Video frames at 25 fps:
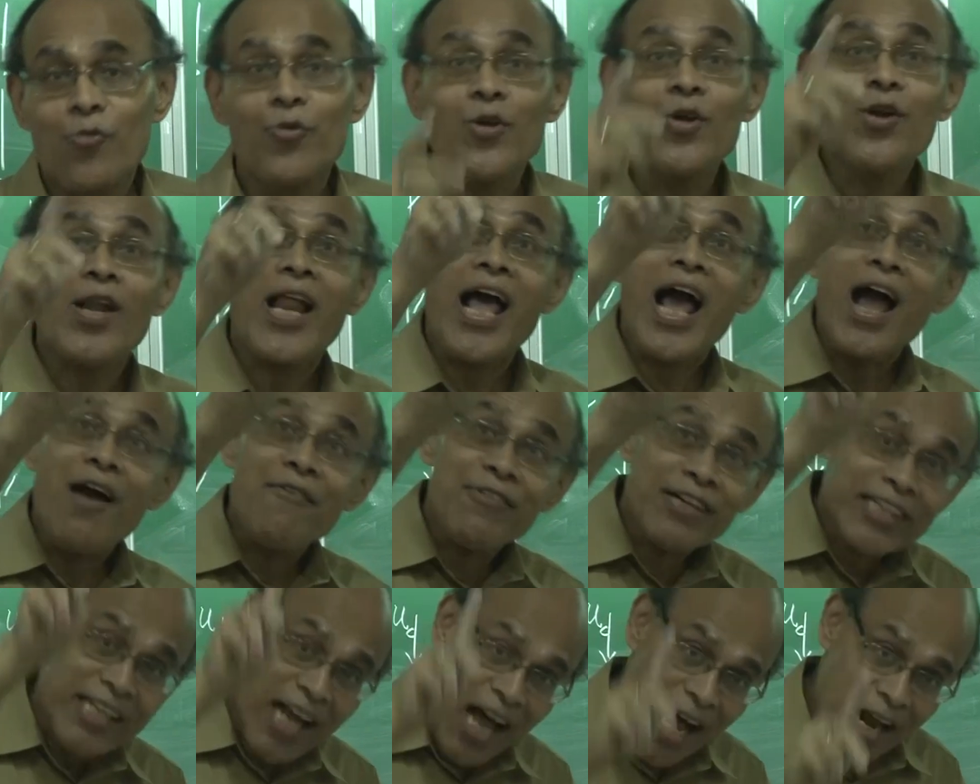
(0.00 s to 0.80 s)
we will
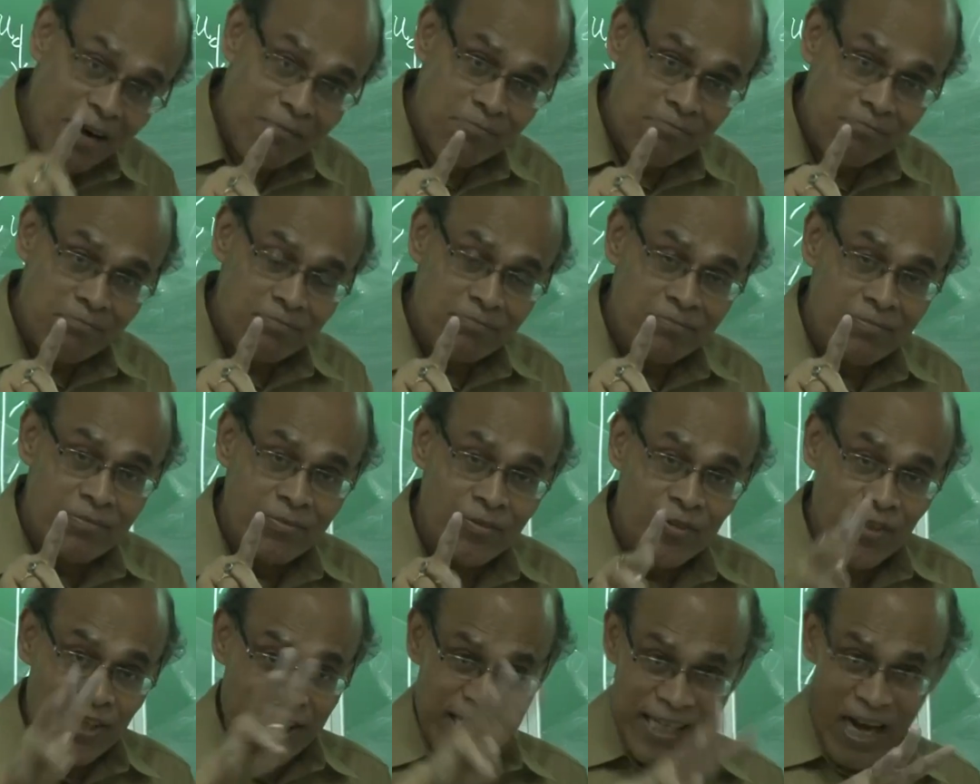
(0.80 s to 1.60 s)
have a term,
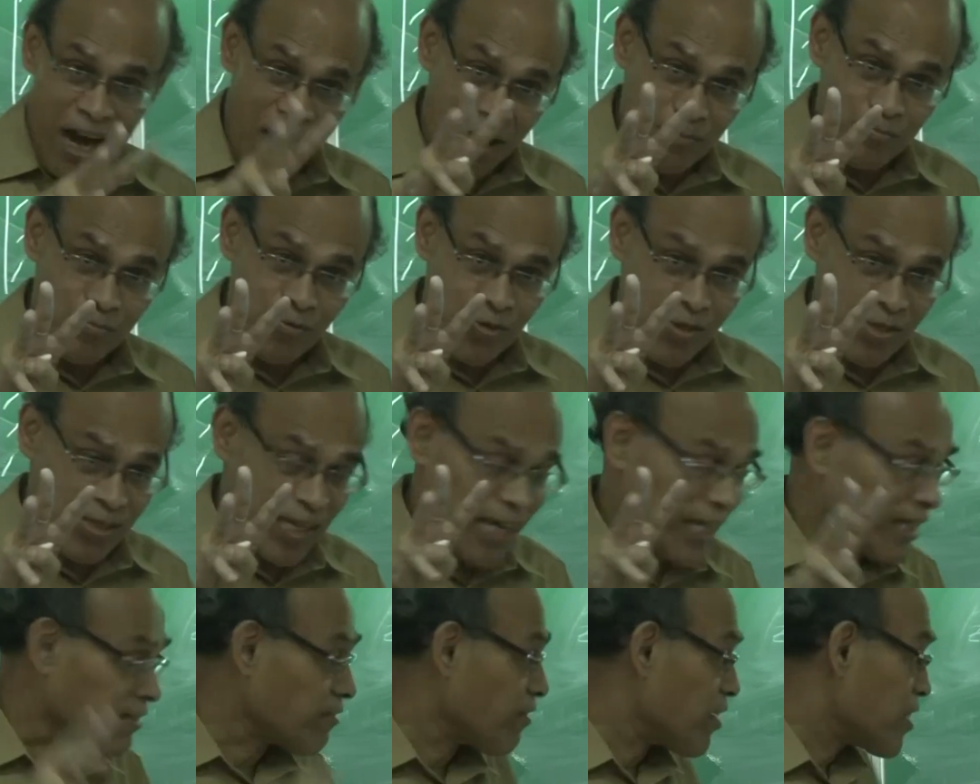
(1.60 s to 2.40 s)
3 terms
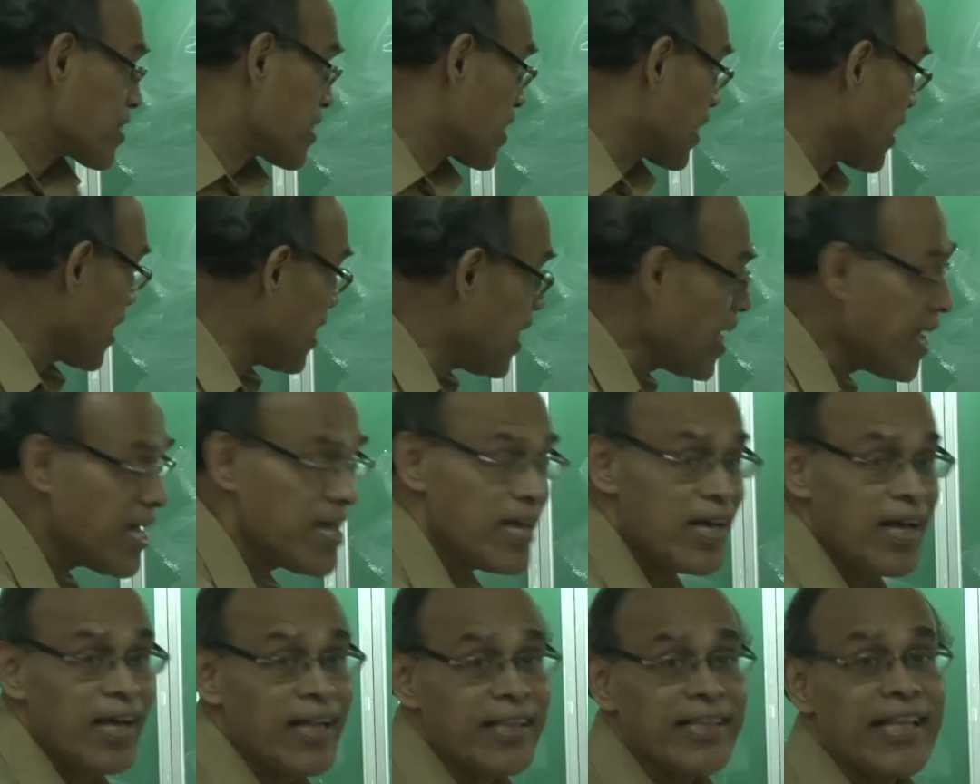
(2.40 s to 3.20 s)
characteristically.
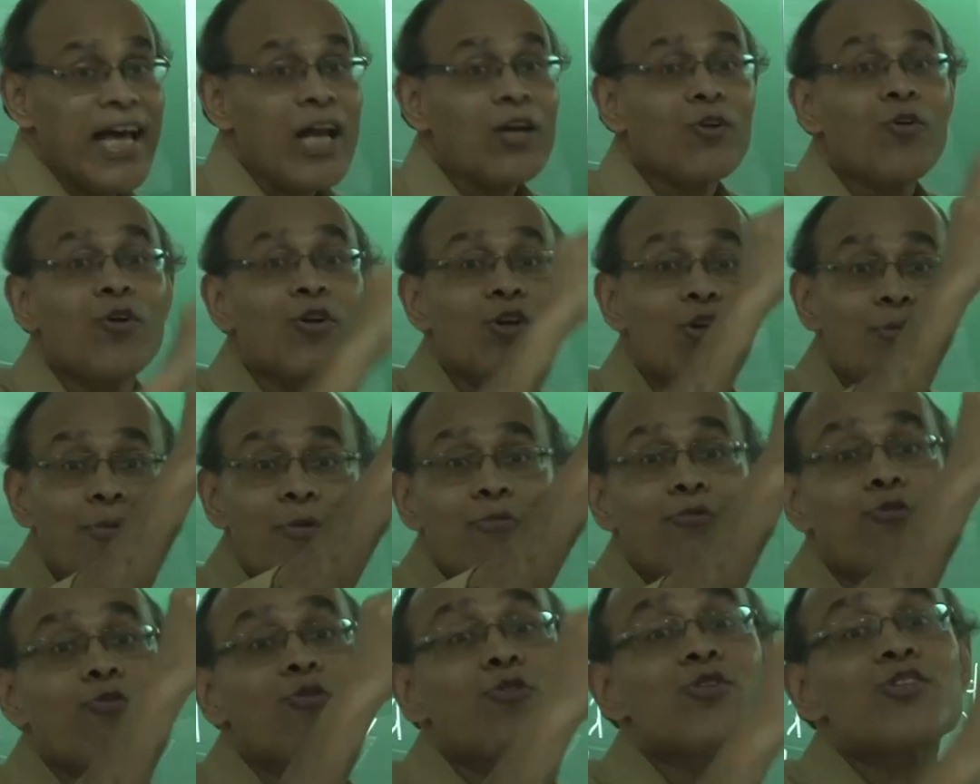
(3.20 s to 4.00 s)
They are going to be
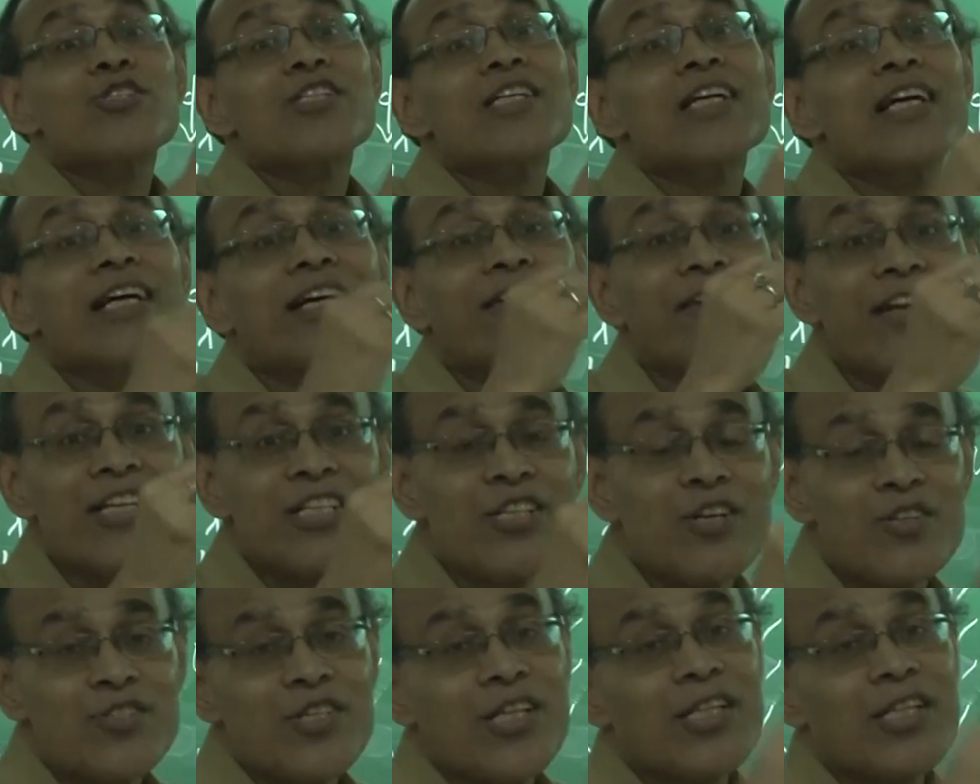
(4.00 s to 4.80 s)
force ratios,